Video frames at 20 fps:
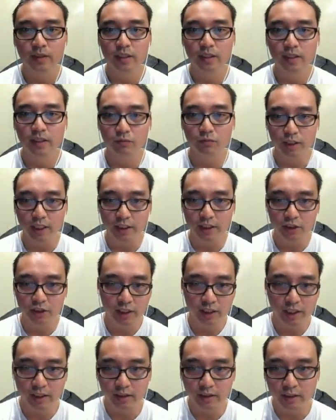and we
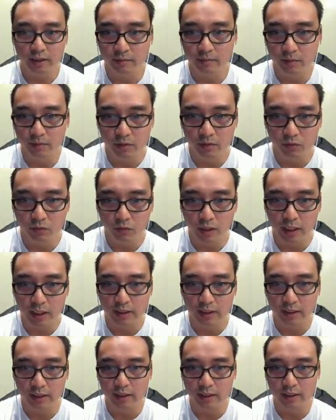educate them on
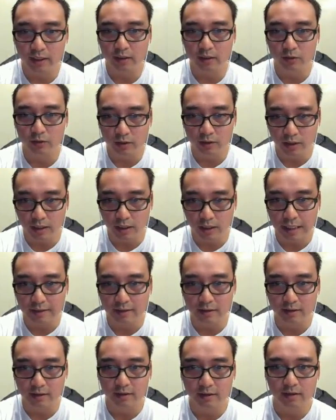why they need those
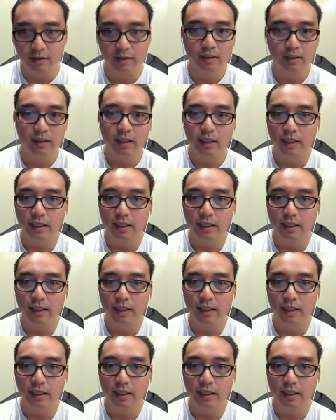classes,